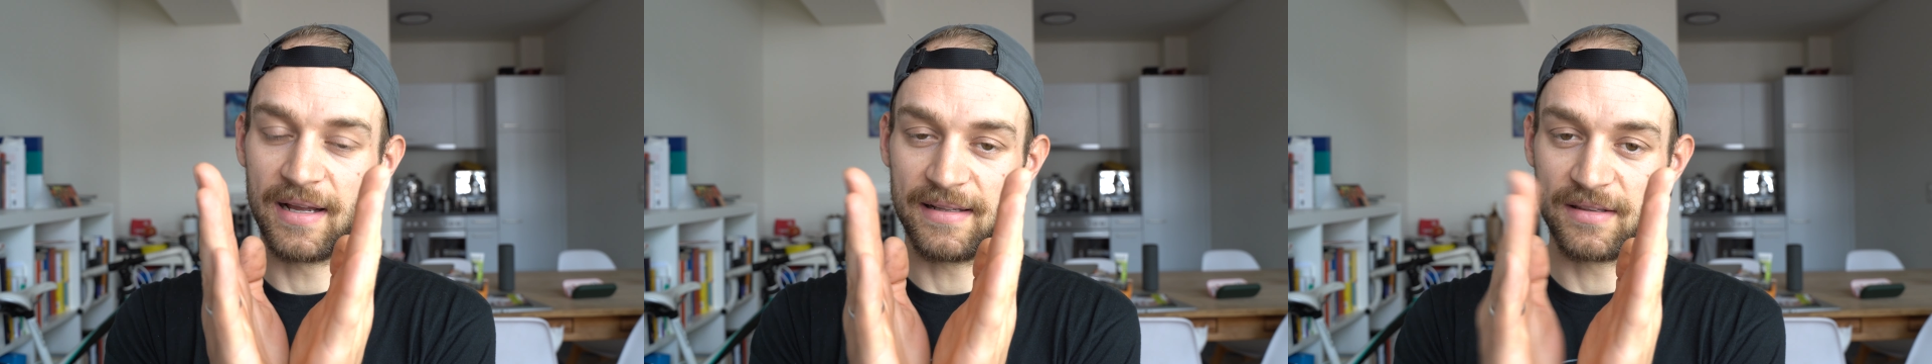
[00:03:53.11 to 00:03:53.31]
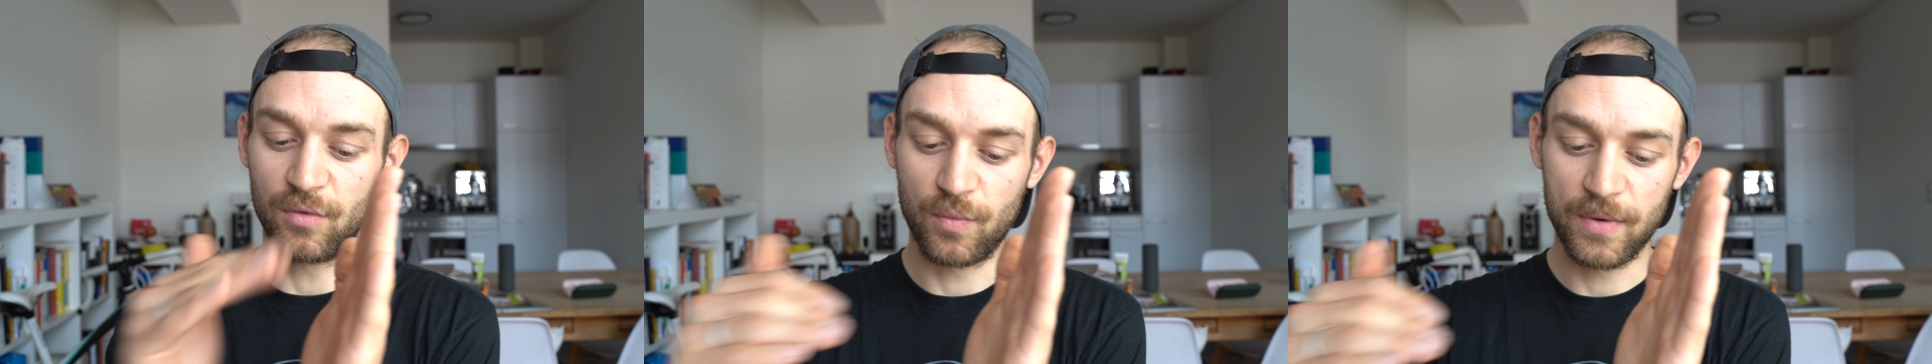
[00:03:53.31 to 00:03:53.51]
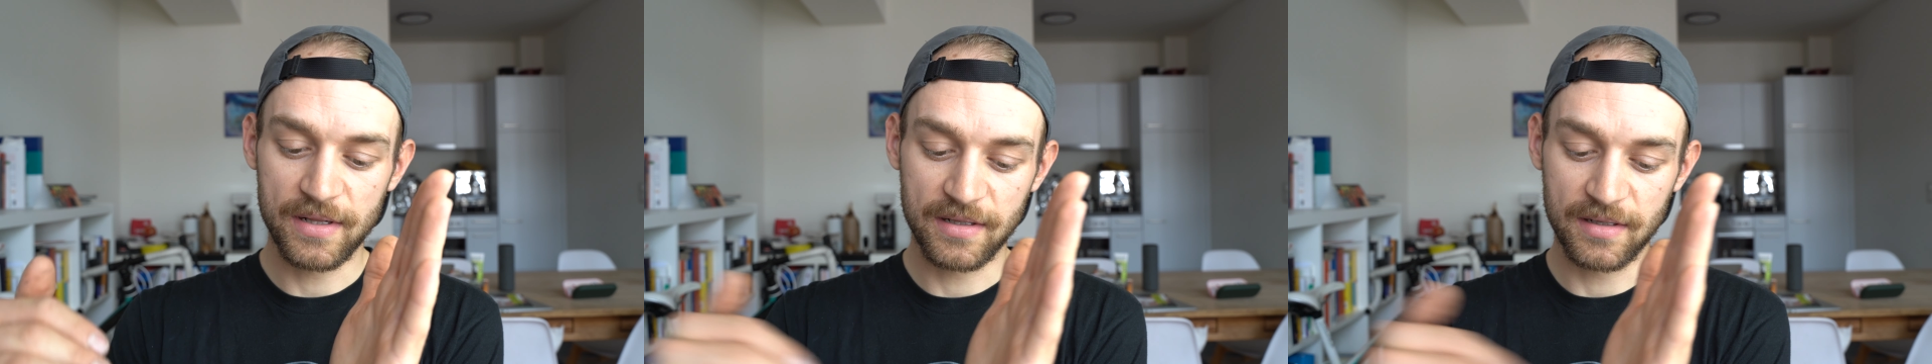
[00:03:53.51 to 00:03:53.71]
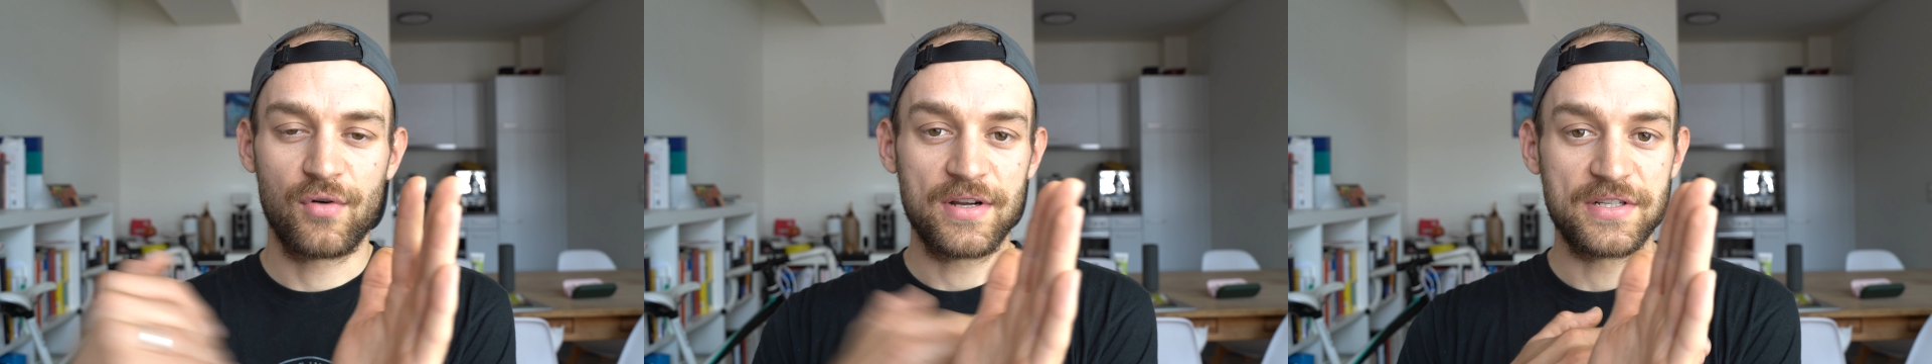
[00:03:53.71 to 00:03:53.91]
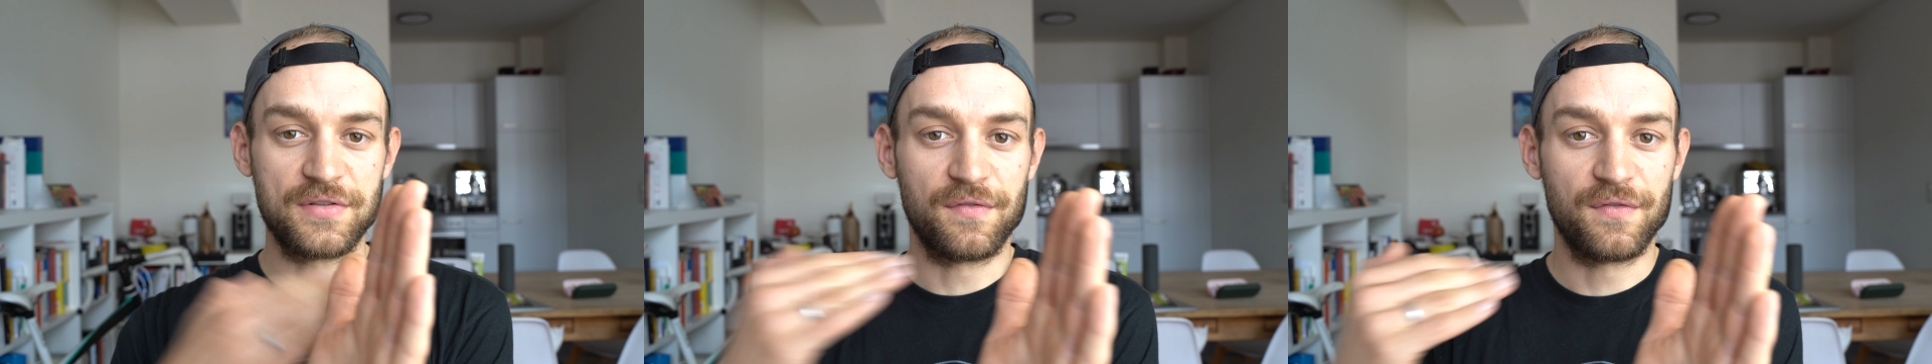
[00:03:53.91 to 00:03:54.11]
and the wind
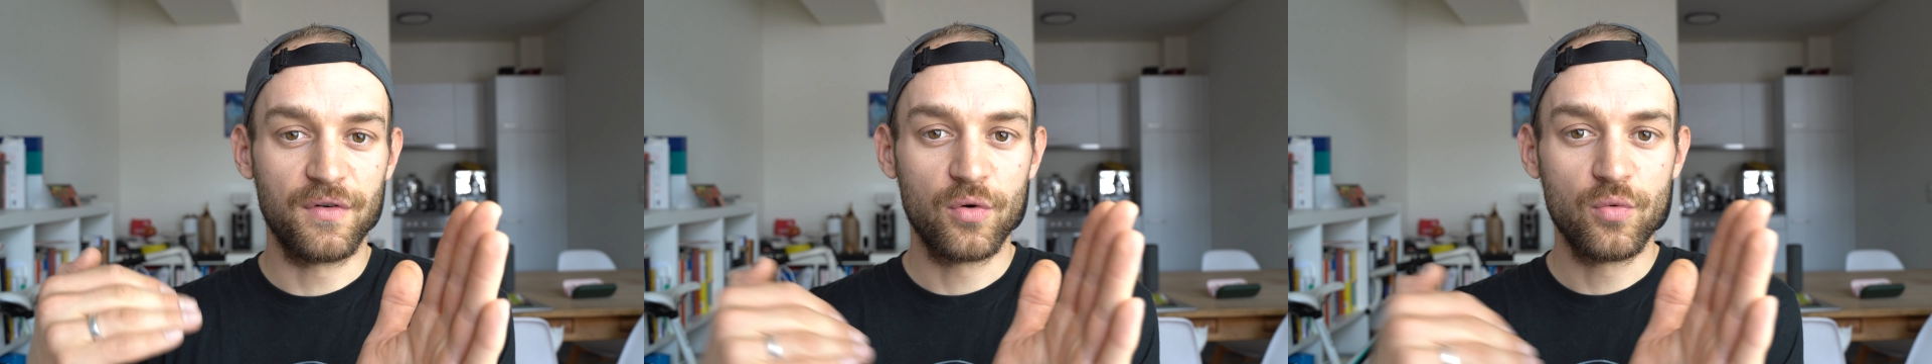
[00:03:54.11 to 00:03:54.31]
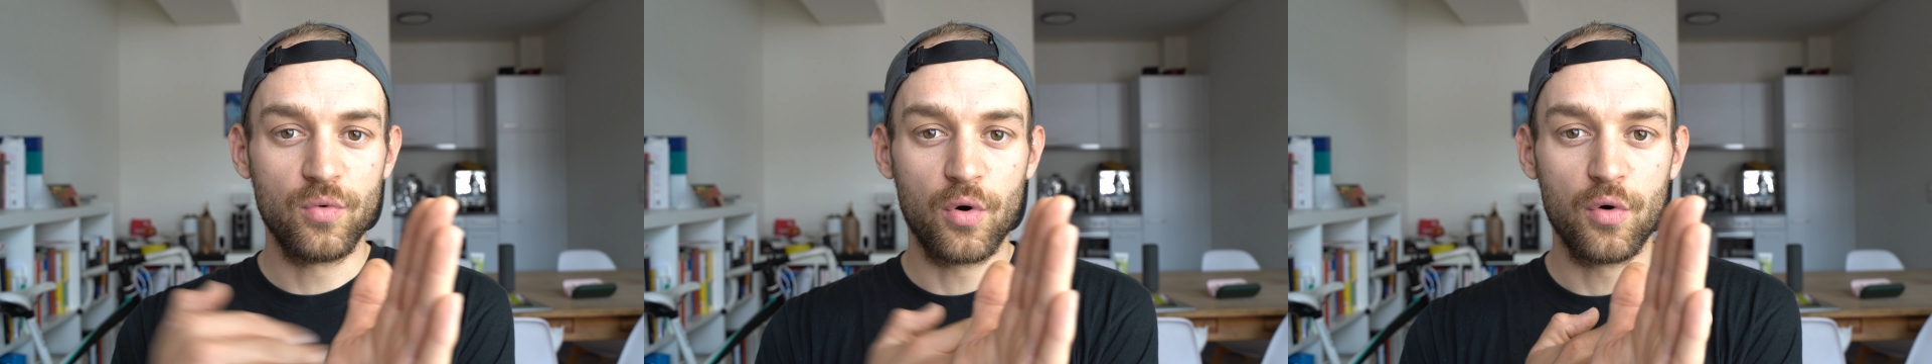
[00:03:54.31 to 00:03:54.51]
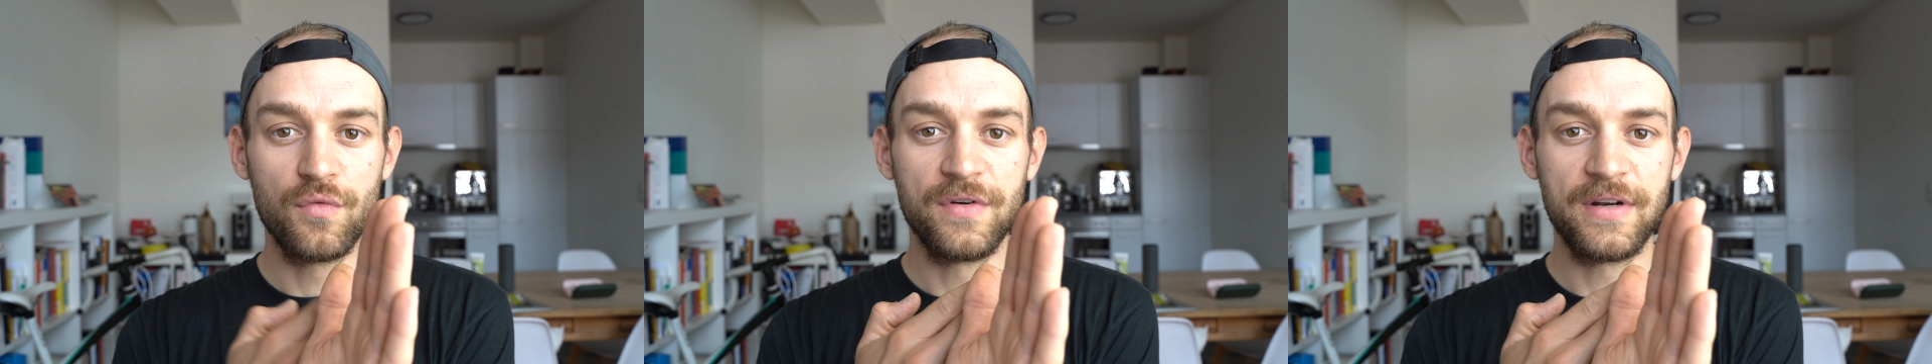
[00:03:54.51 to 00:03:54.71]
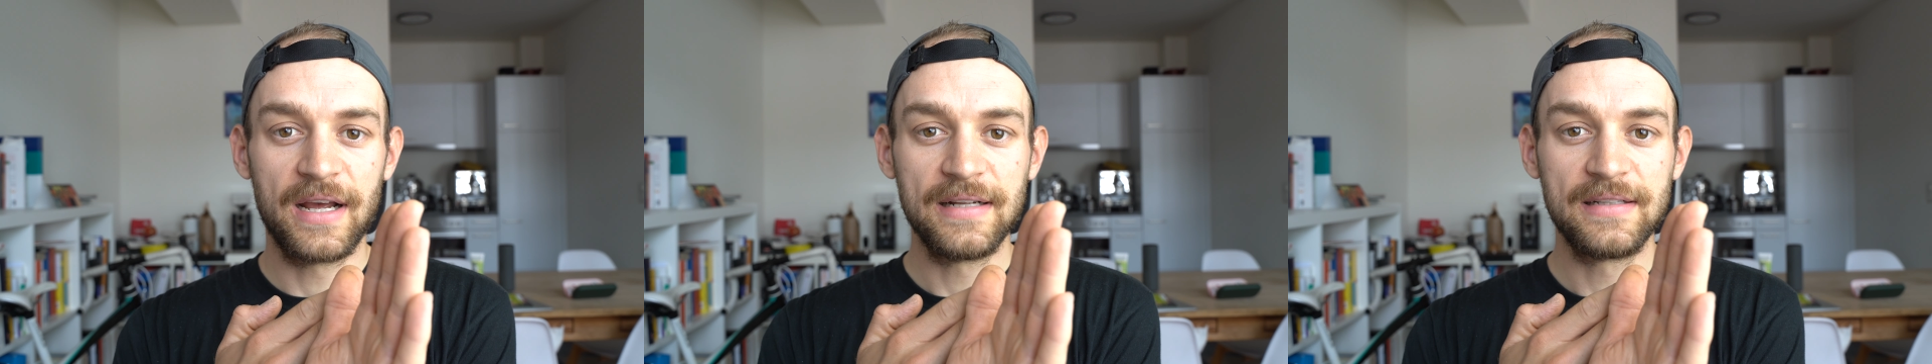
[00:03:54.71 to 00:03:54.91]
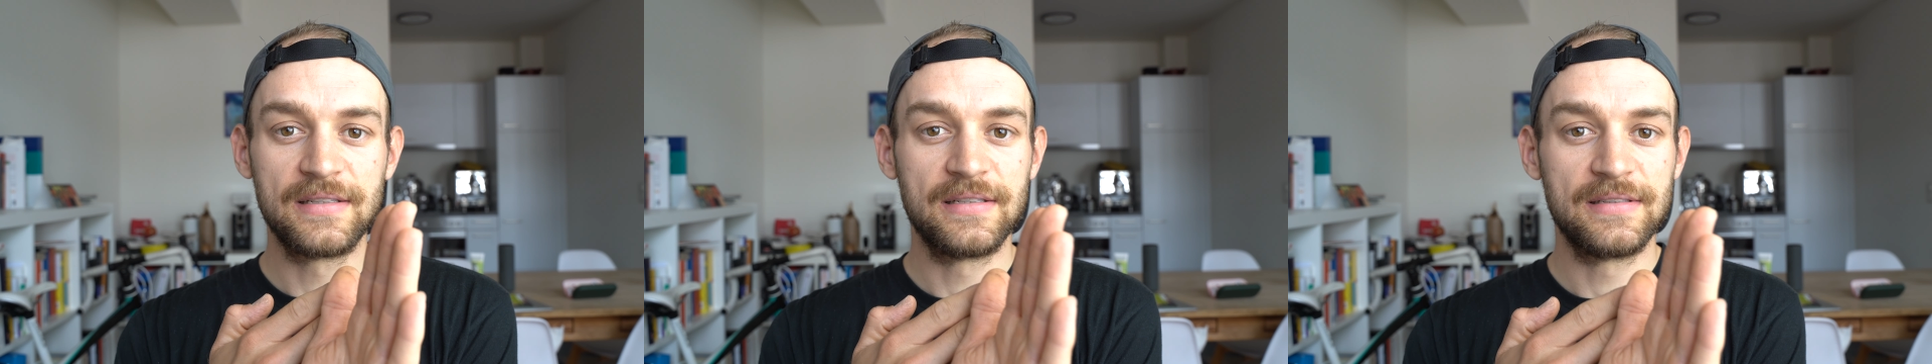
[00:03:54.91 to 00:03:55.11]
tries to flow over
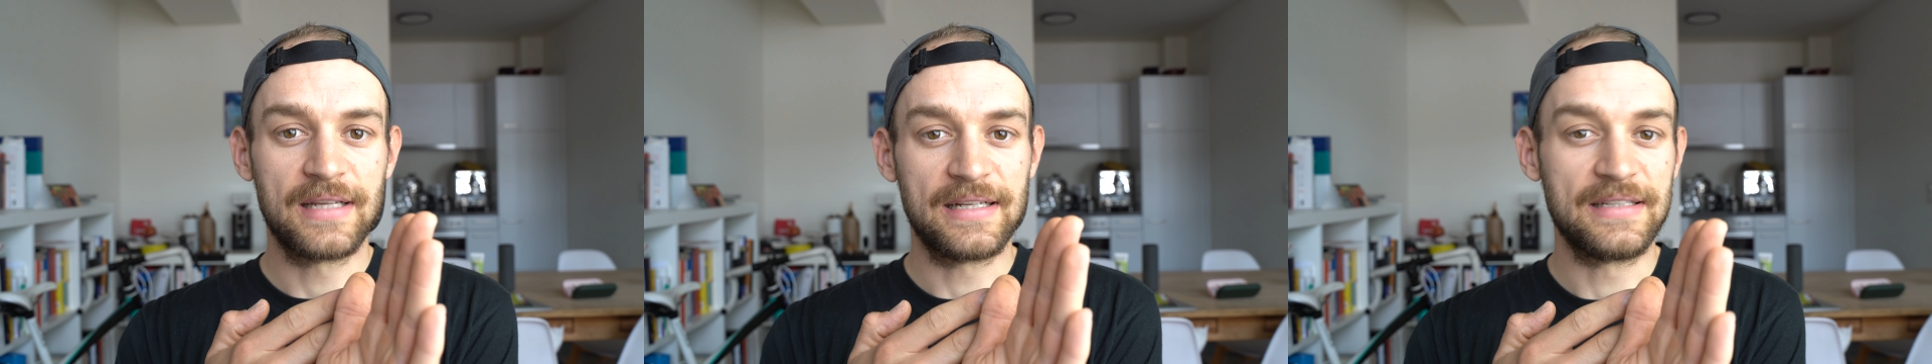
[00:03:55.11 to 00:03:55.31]
that